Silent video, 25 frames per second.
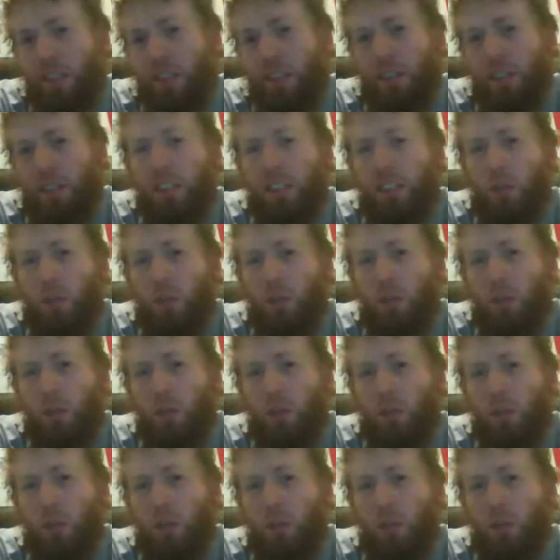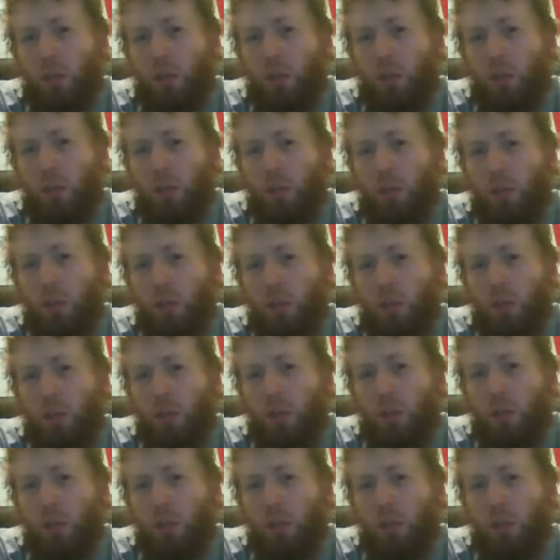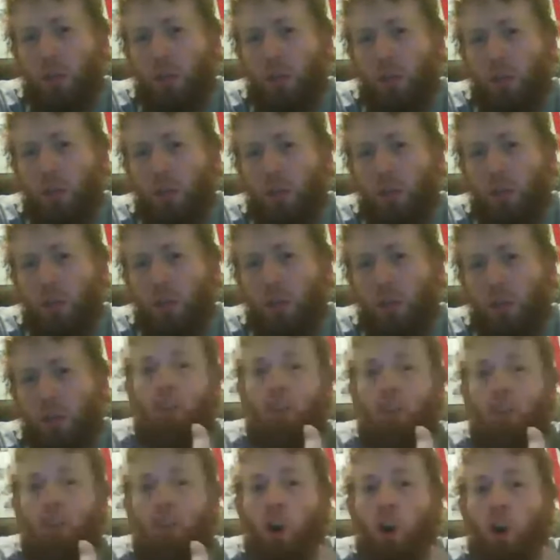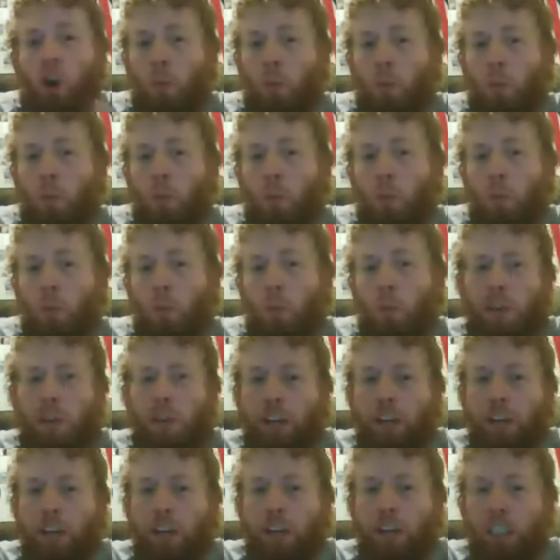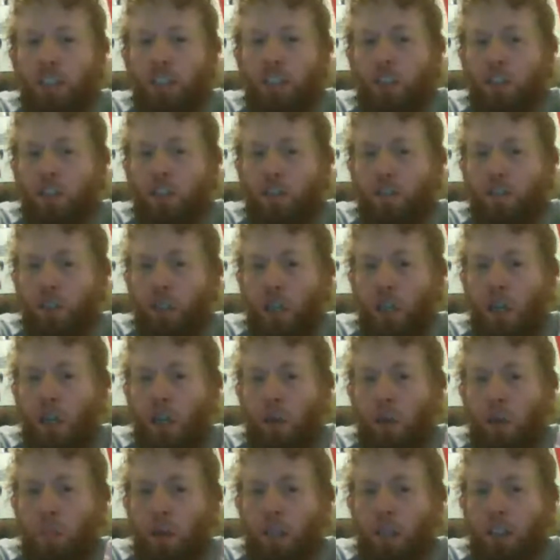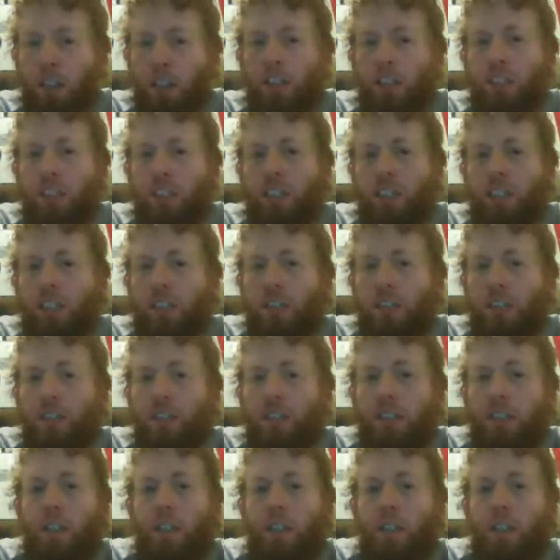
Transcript: is it worth that kind of complex variation of a Belgian style